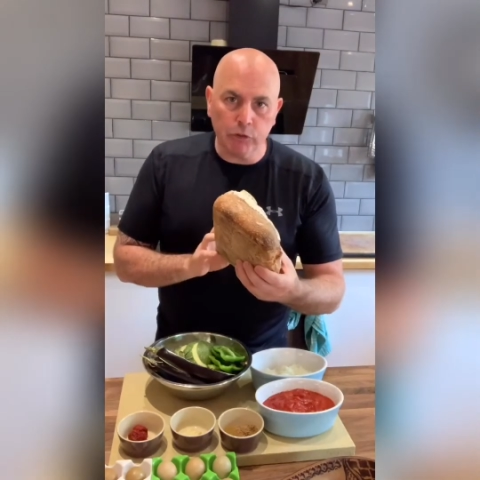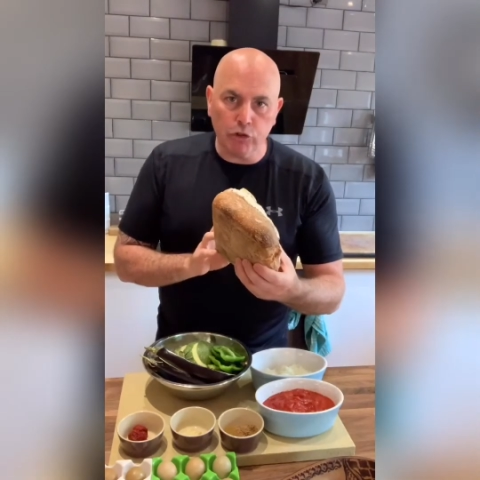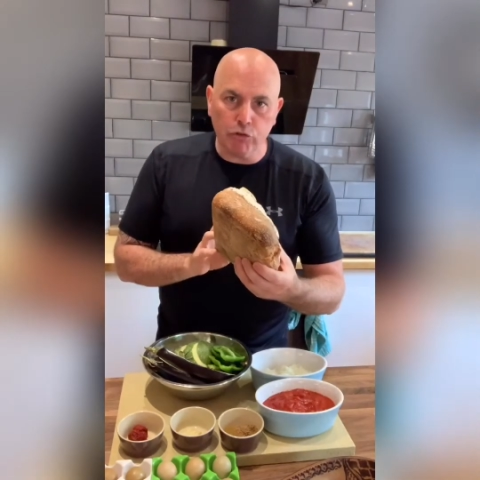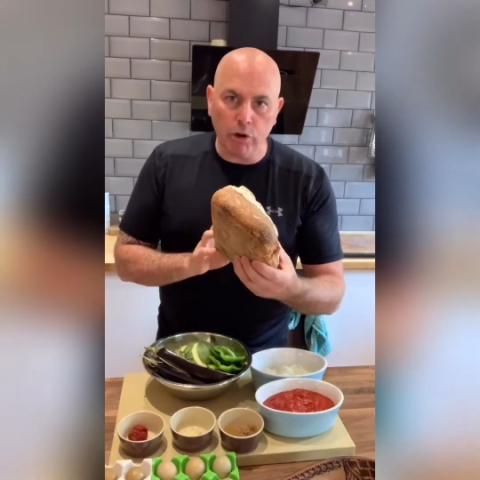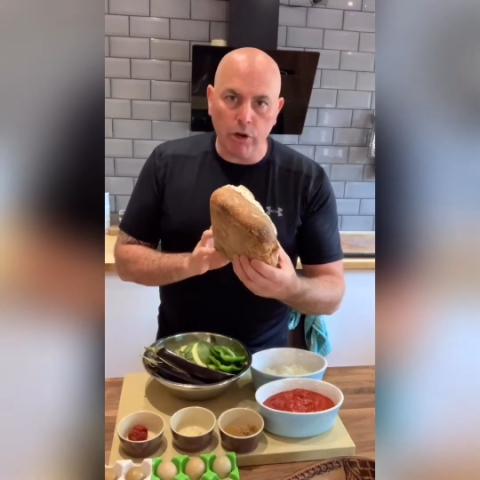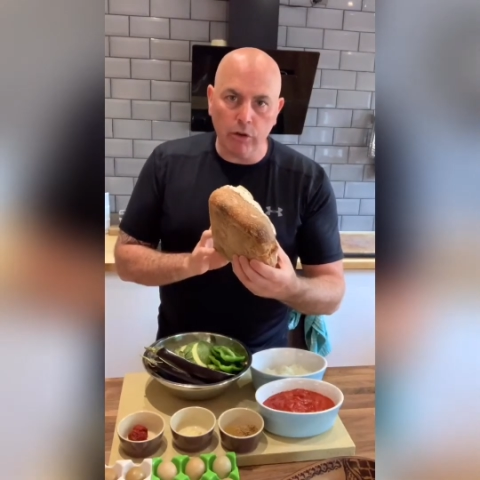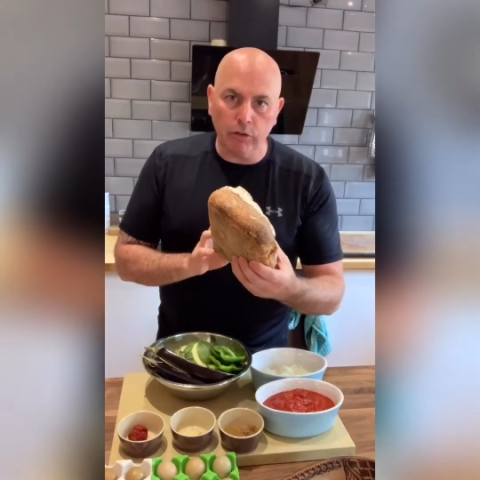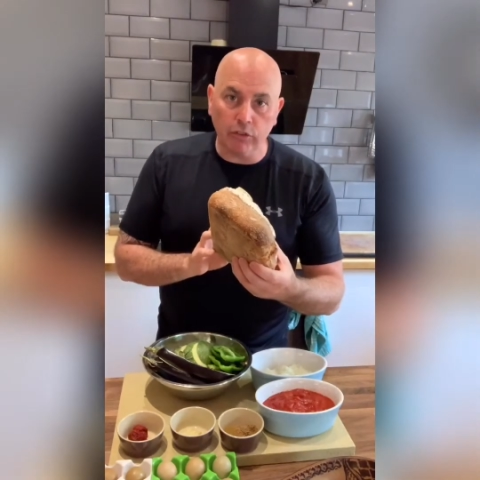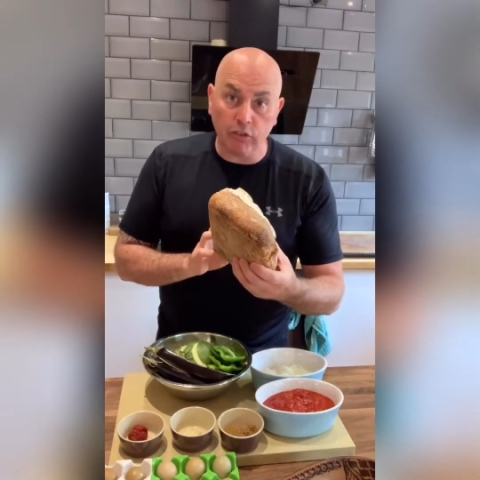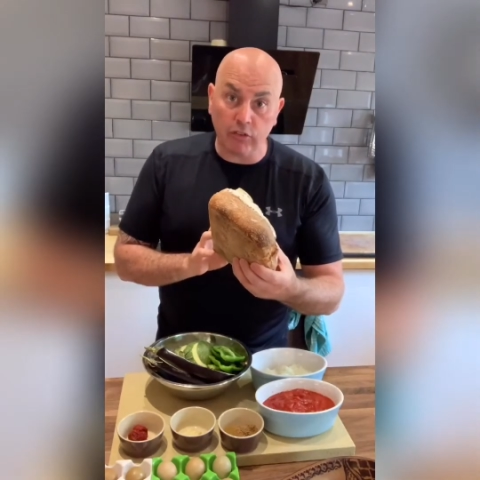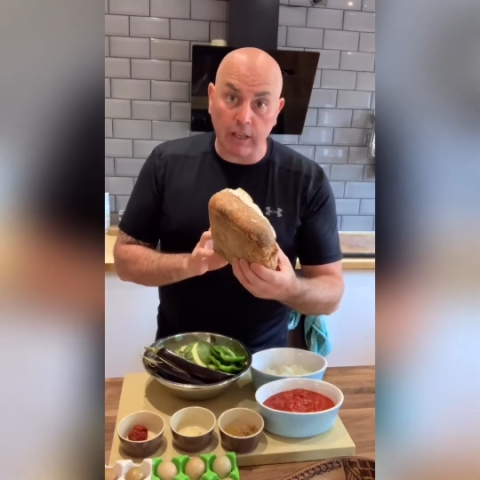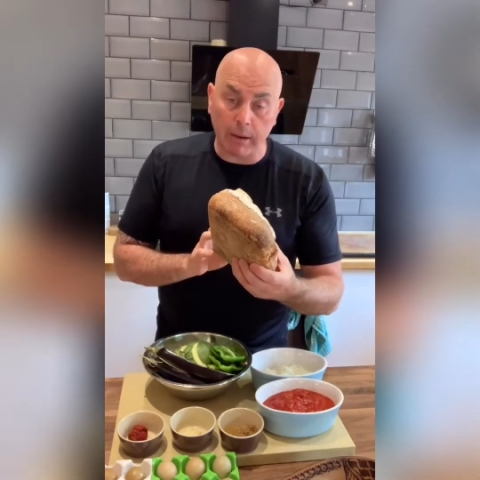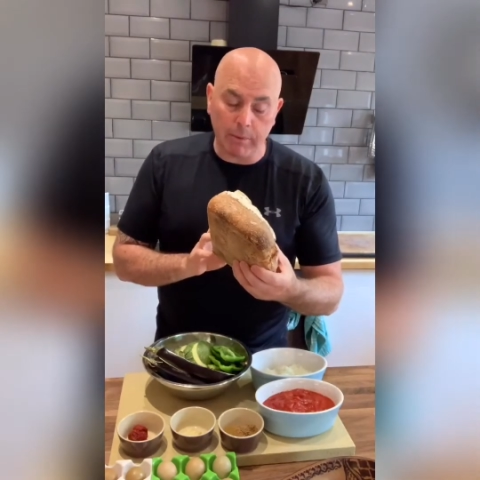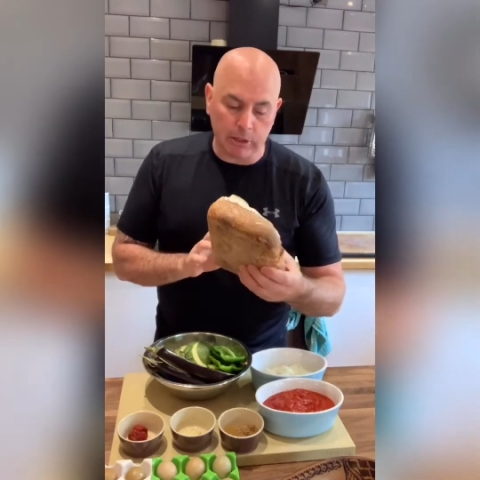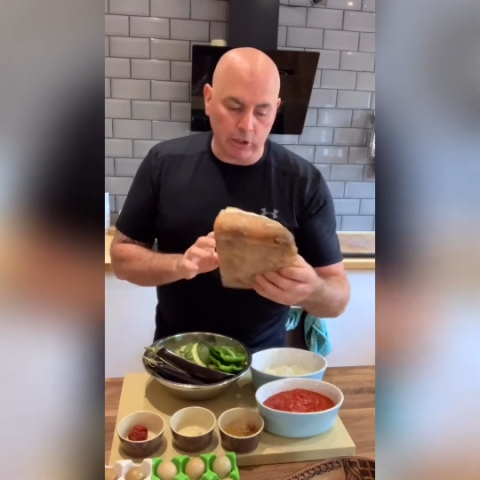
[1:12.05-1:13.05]
grilled
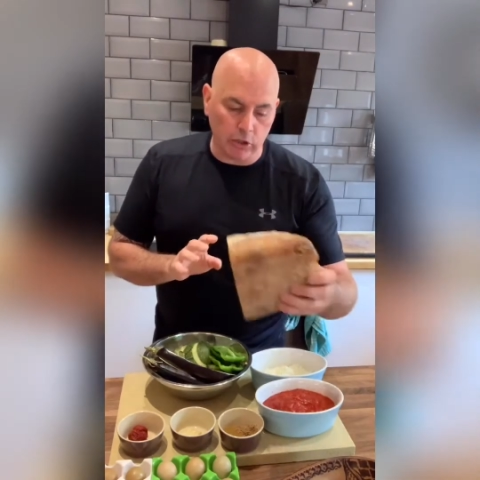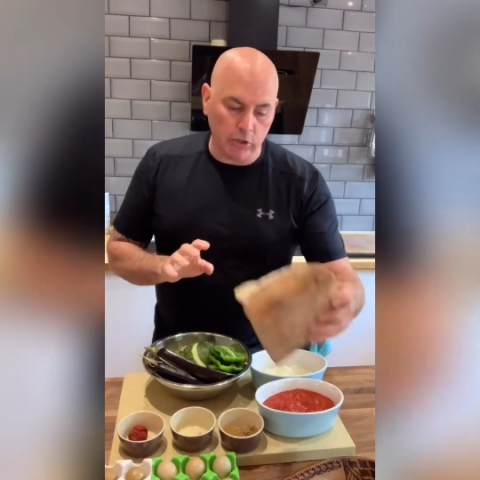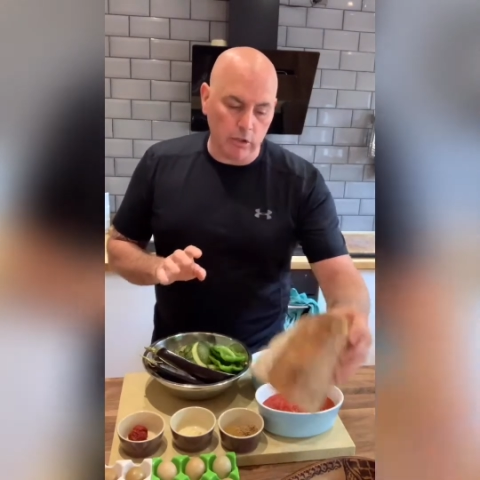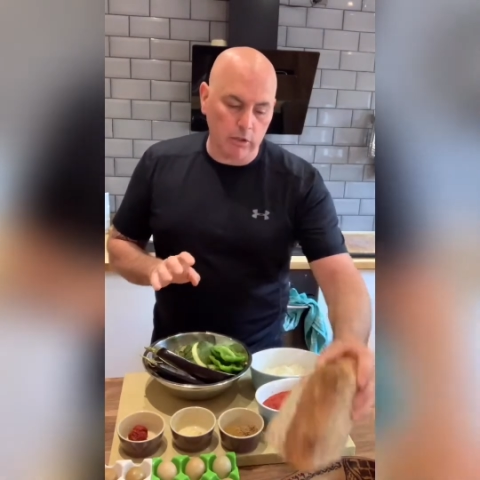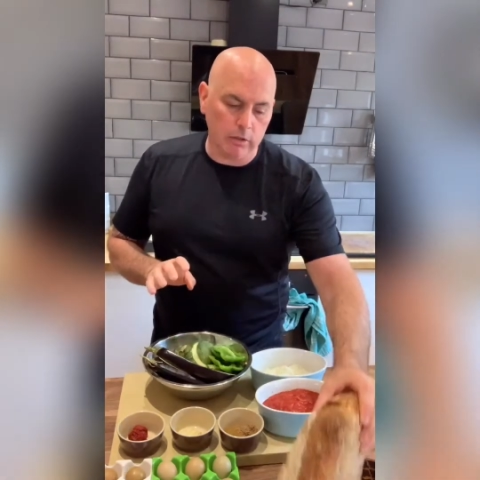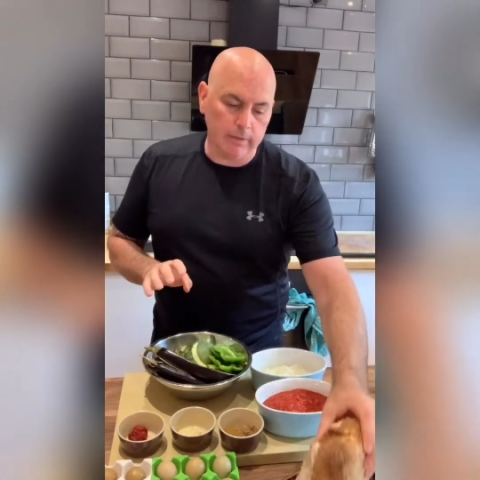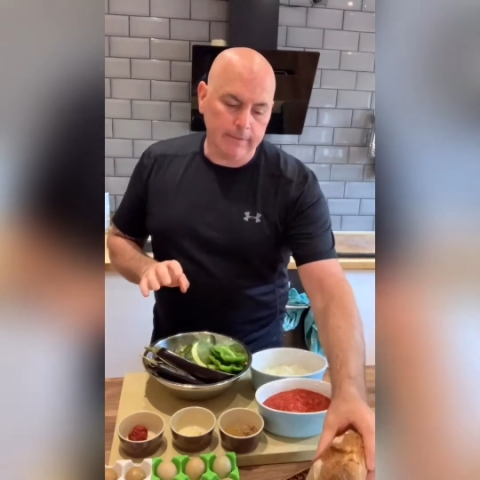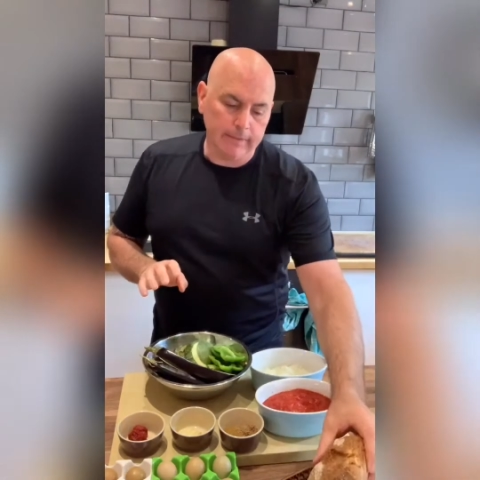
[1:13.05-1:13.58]
sourdough,